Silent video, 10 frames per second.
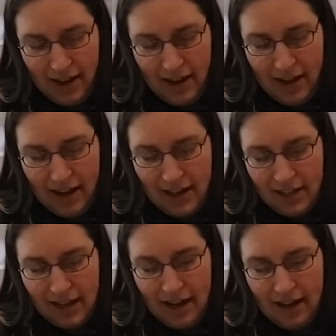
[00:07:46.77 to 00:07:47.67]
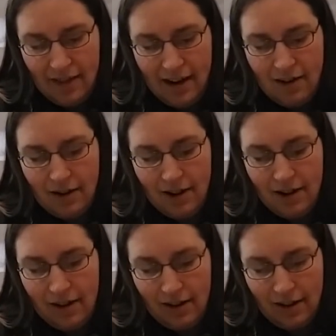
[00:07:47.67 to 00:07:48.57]
Can I get you out of there, or are
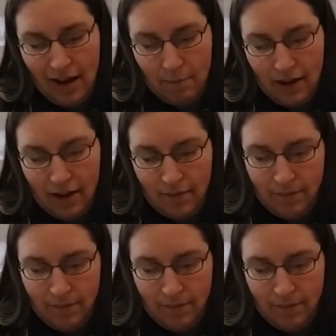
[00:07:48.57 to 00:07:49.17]
you gonna let me?